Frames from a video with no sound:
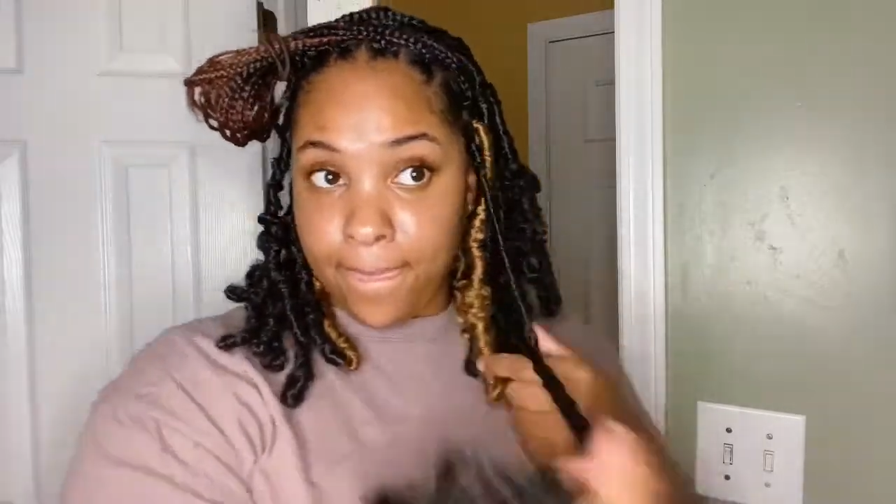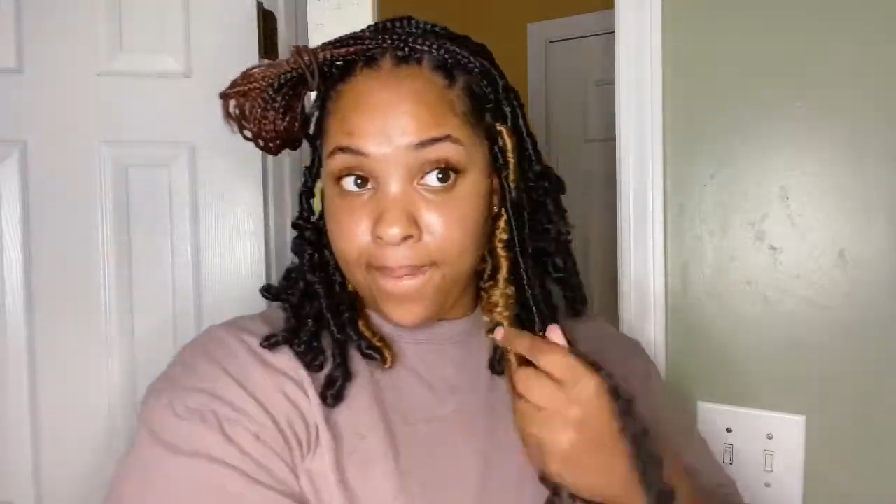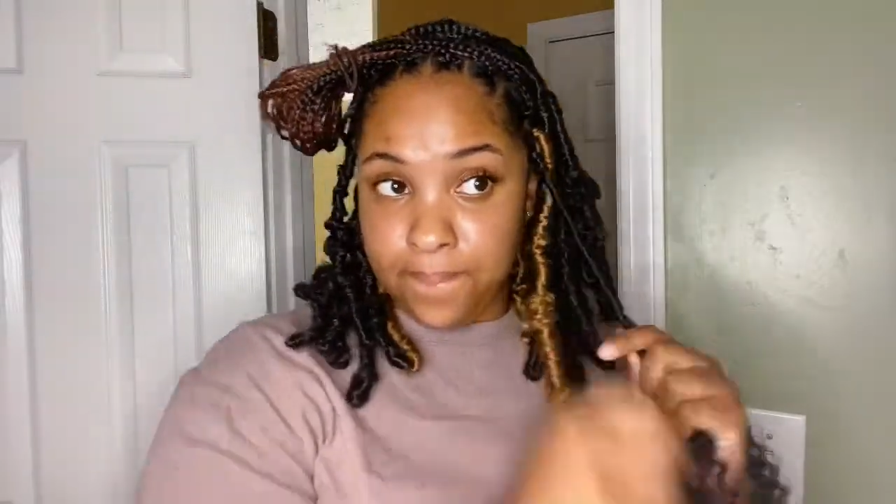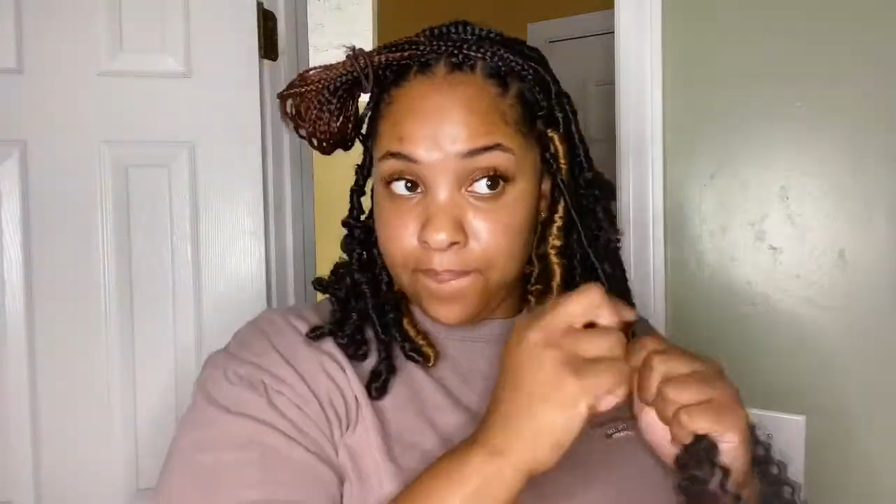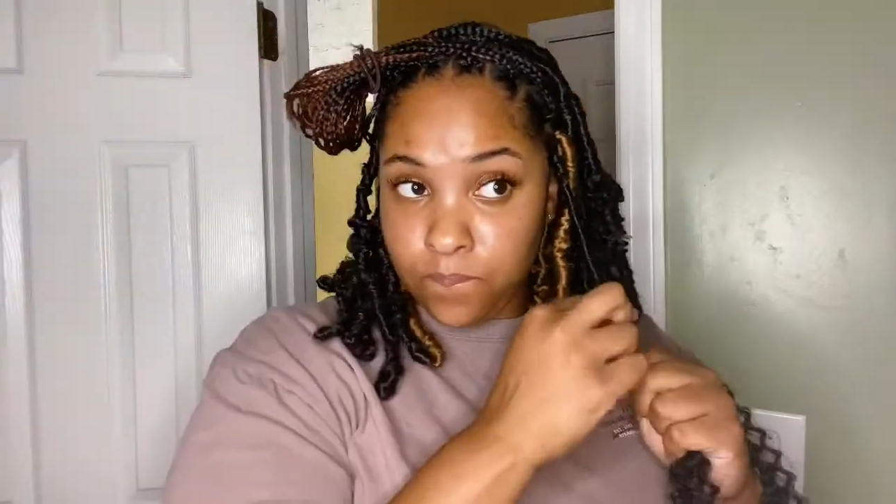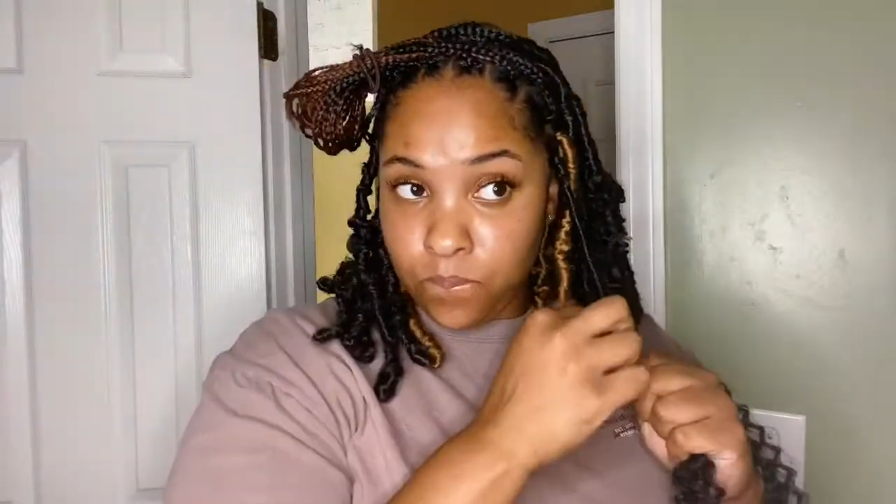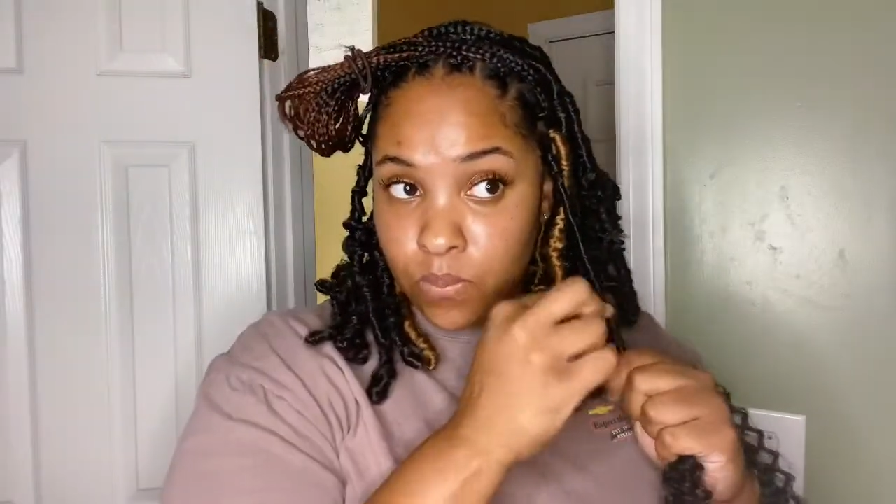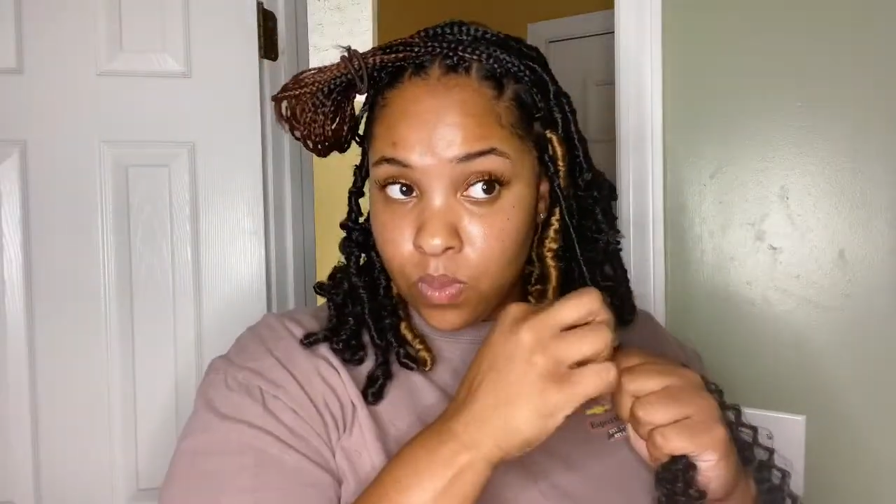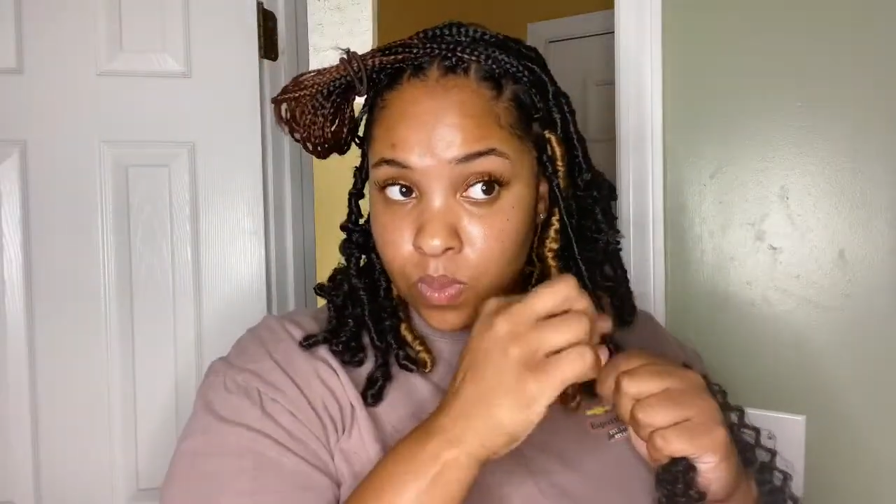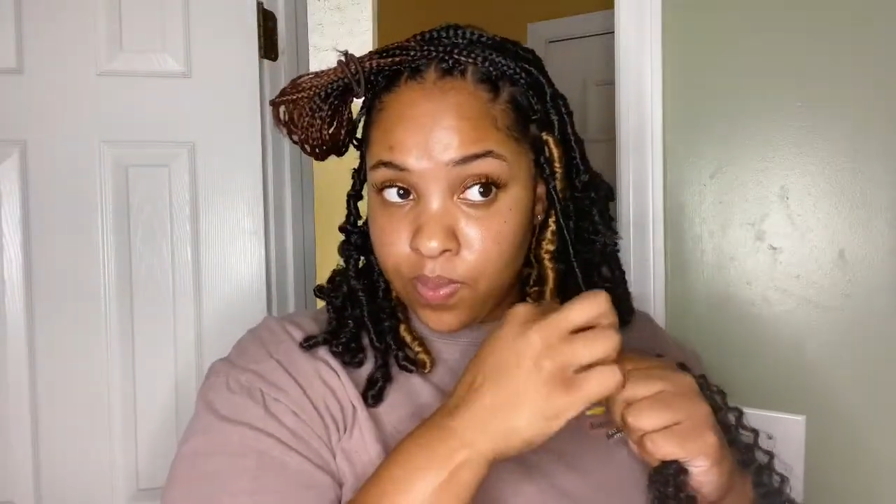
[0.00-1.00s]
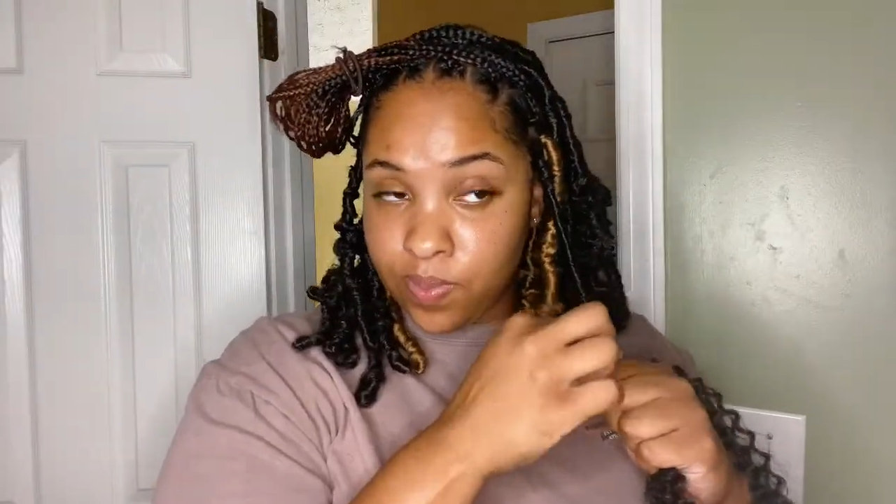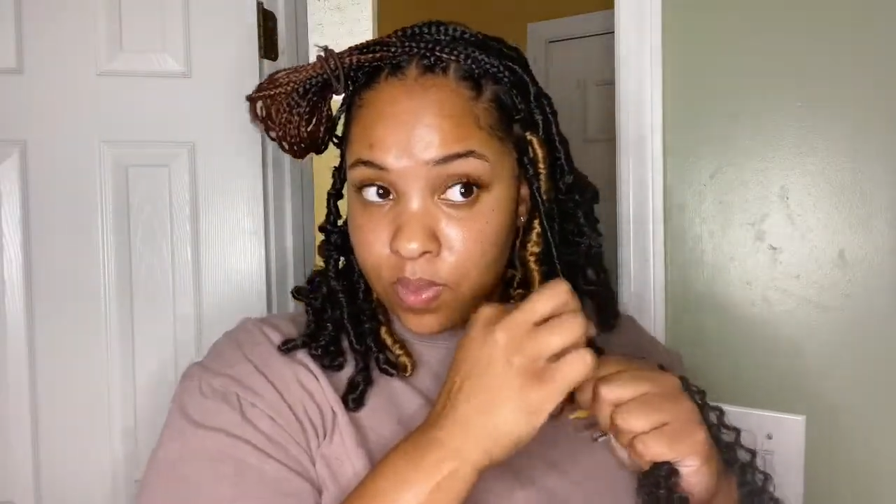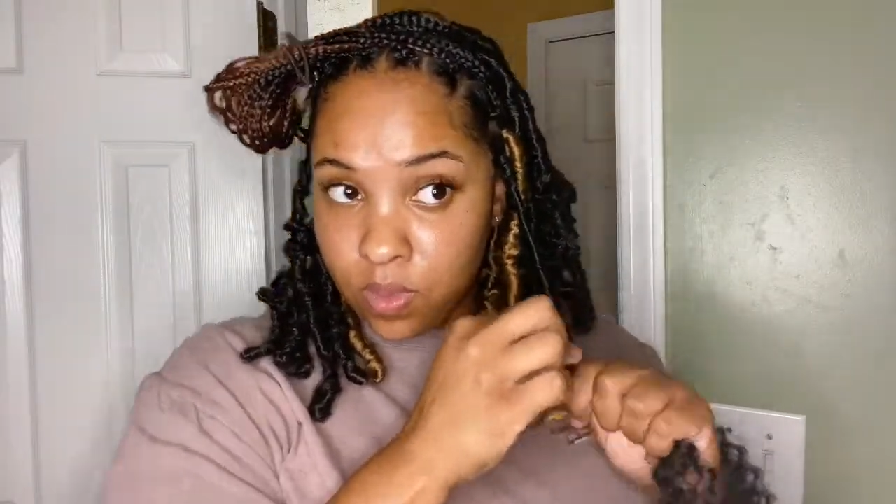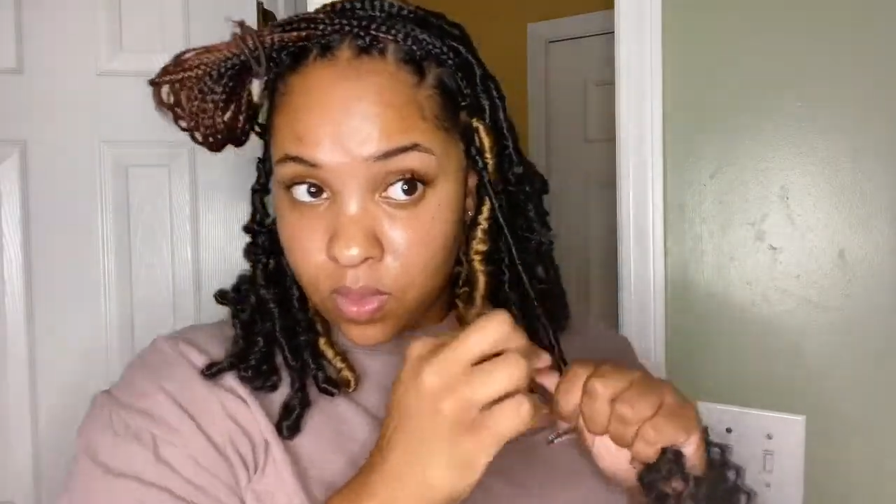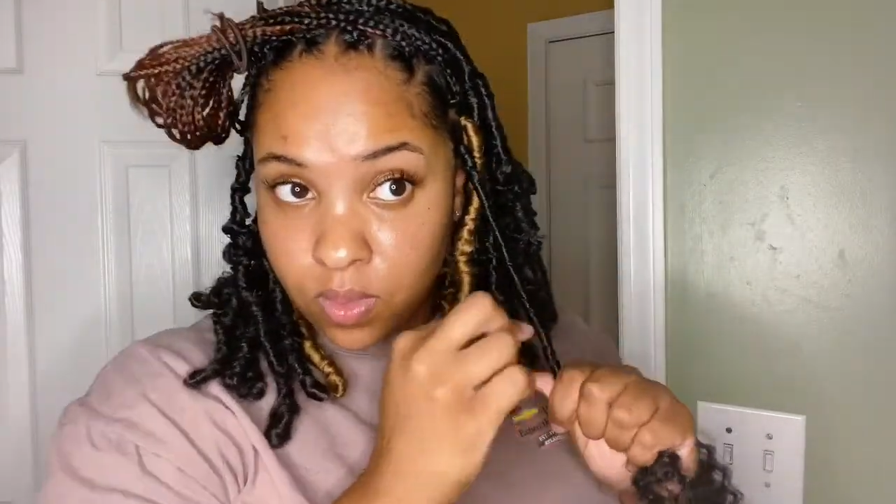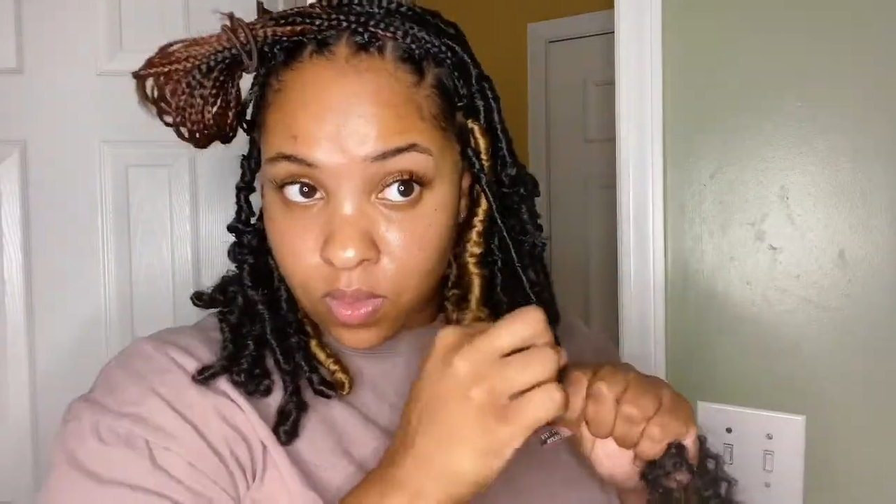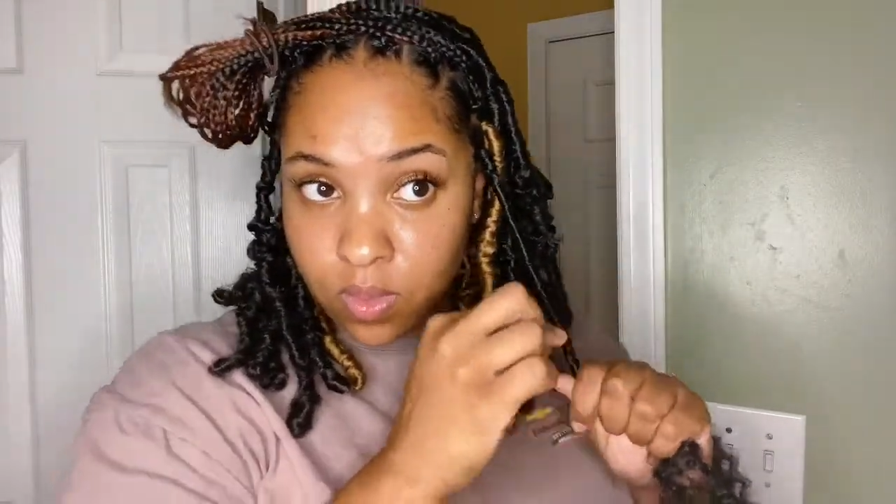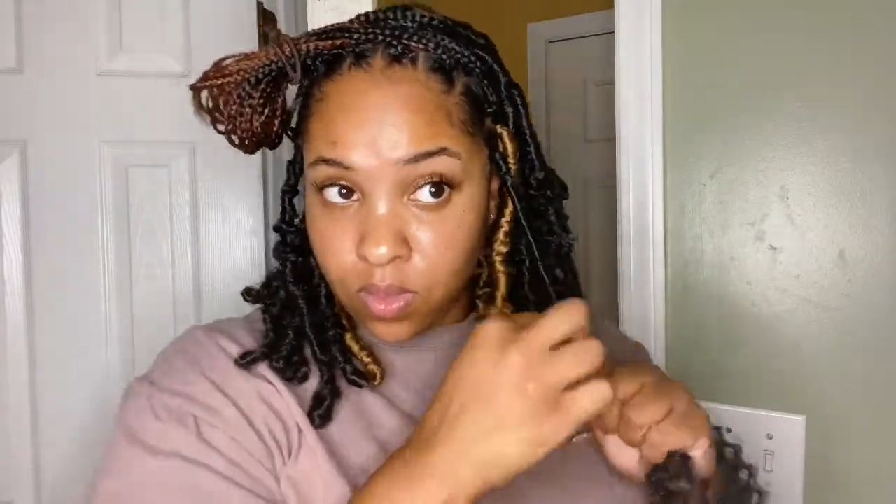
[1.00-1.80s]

tangly as the FreeTress.